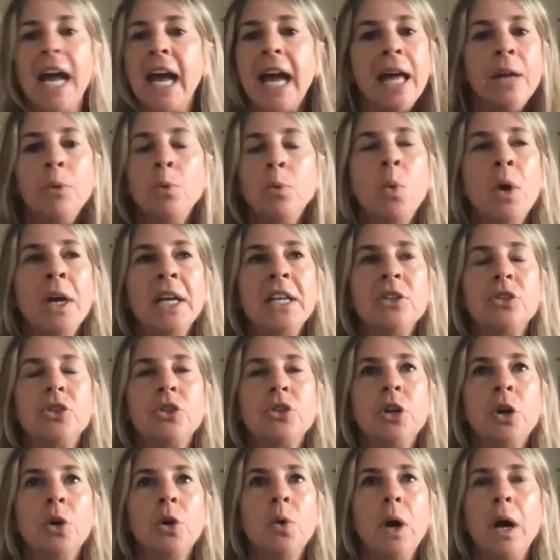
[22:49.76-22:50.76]
And what is
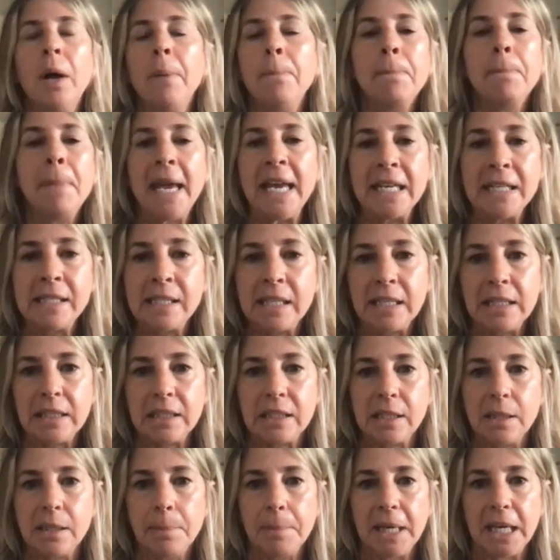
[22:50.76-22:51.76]
so amazing
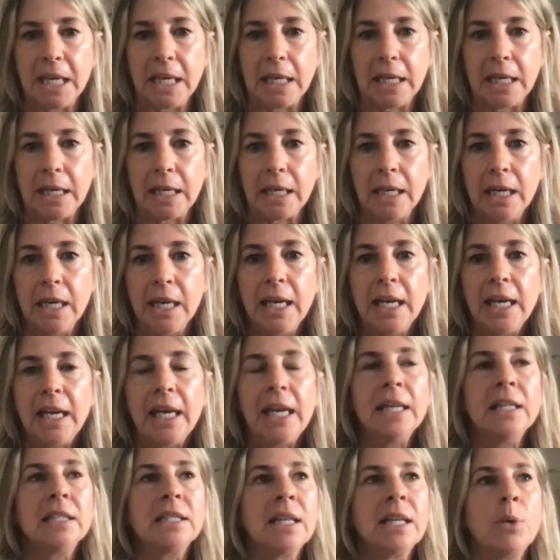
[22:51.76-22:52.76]
to me
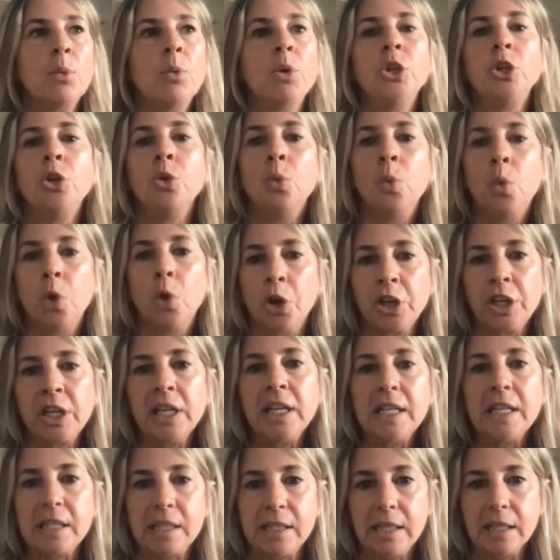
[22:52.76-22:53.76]
is that when you work
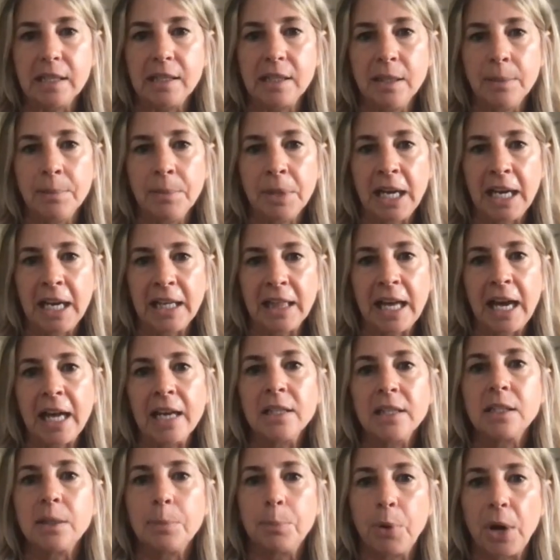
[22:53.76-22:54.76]
in a system like
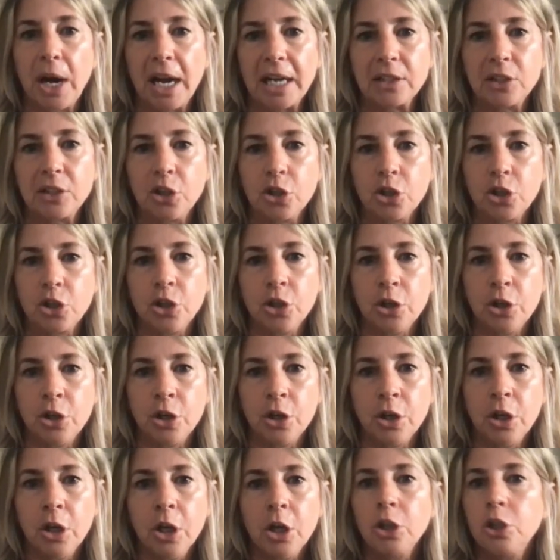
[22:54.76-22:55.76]
that as a
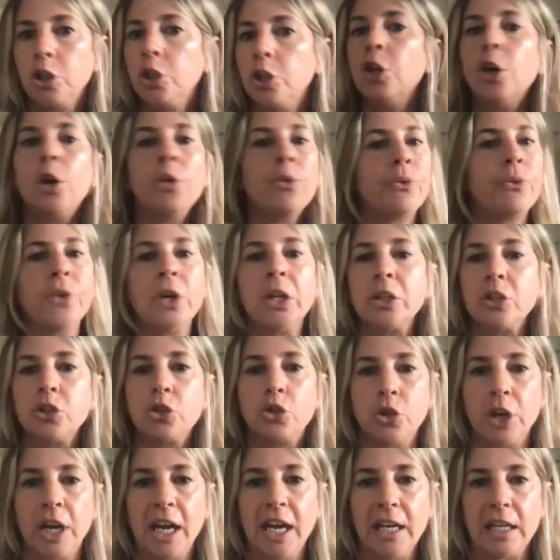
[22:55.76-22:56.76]
practitioner, you don't feel as
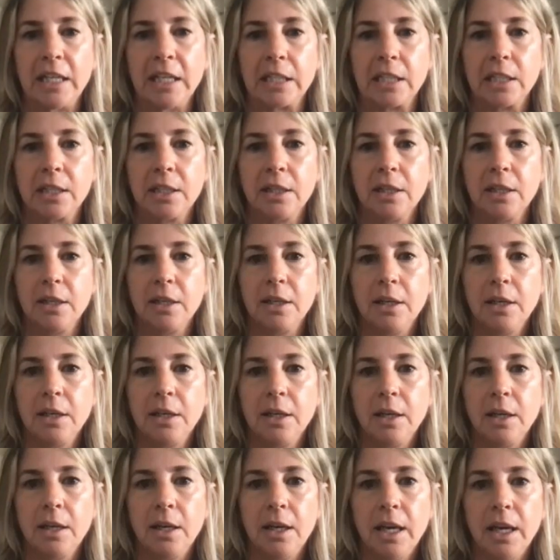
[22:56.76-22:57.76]
drained.
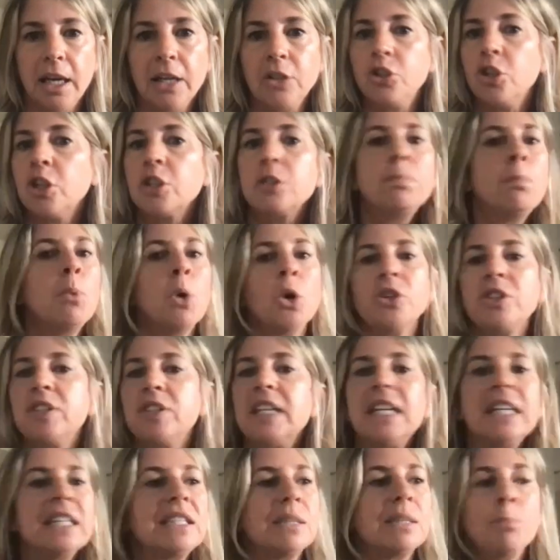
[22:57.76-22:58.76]
It's just more
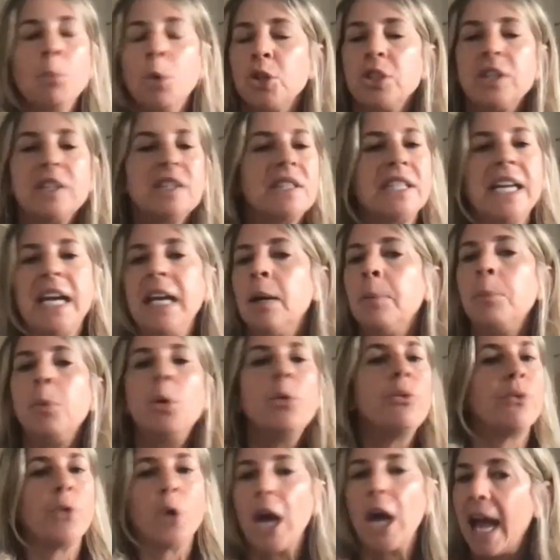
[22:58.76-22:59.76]
it's more
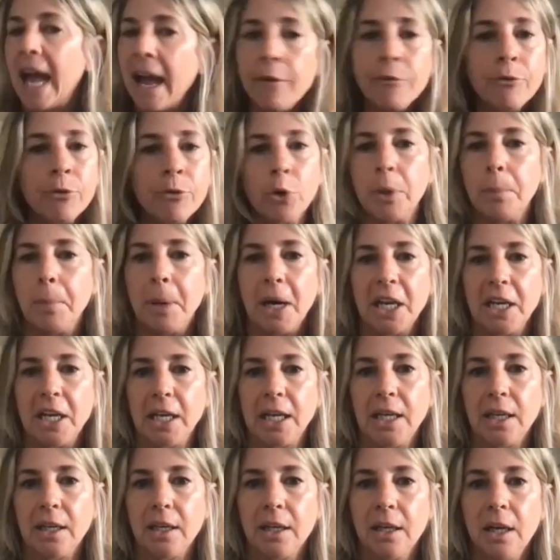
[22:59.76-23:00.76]
sustainable for
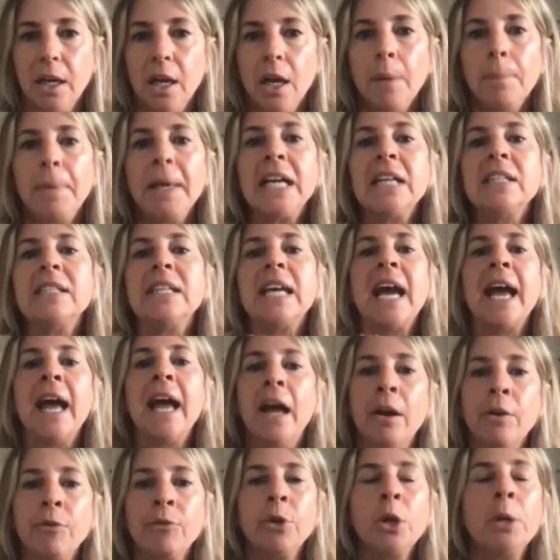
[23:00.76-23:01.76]
everybody because
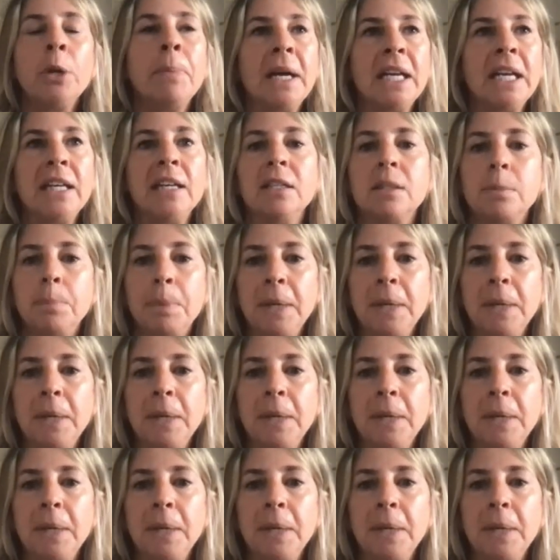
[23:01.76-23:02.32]
everybody is